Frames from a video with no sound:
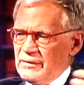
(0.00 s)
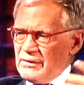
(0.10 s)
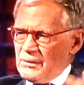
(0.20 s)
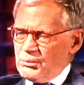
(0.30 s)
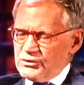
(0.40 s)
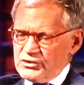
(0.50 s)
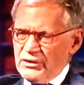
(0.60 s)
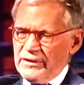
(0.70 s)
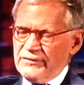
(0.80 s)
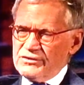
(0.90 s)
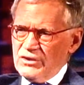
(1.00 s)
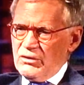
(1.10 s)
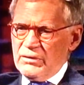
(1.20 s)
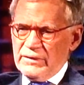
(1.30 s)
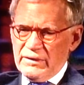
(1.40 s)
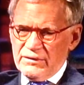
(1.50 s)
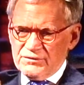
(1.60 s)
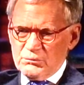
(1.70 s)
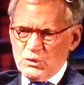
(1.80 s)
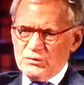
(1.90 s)
they're going to put you on a show, and then
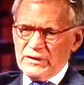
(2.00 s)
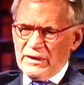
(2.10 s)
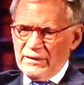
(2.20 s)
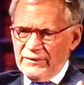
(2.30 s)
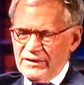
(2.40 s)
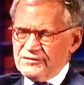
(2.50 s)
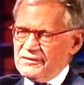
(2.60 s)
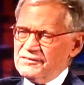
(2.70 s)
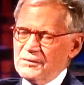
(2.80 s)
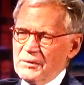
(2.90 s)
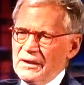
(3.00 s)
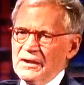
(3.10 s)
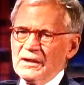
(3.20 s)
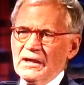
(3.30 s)
there's a movie and a this and somebody.